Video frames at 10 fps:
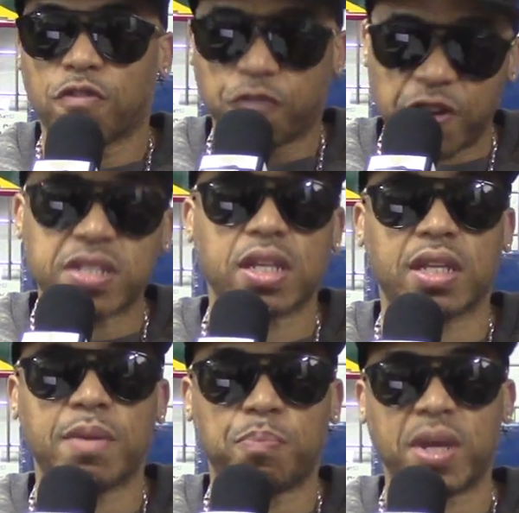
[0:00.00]

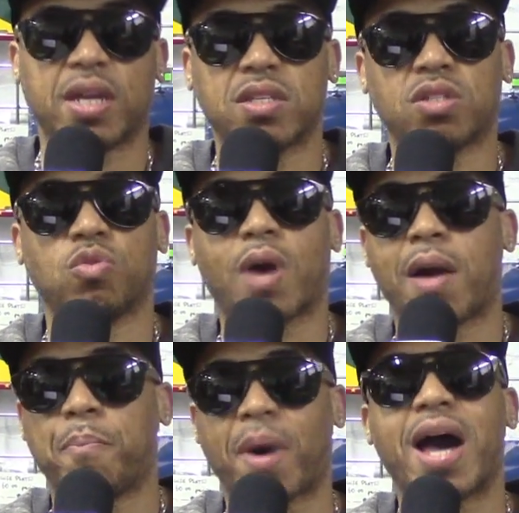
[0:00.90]
physically beat into
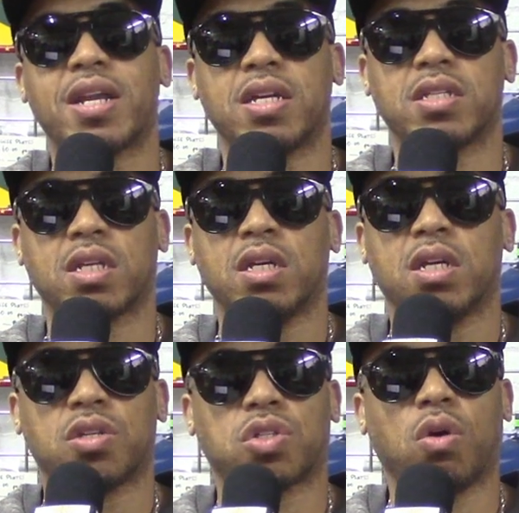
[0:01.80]
our bodies.
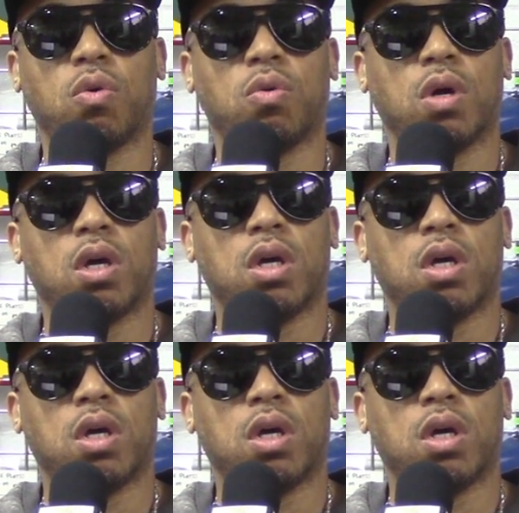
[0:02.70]
So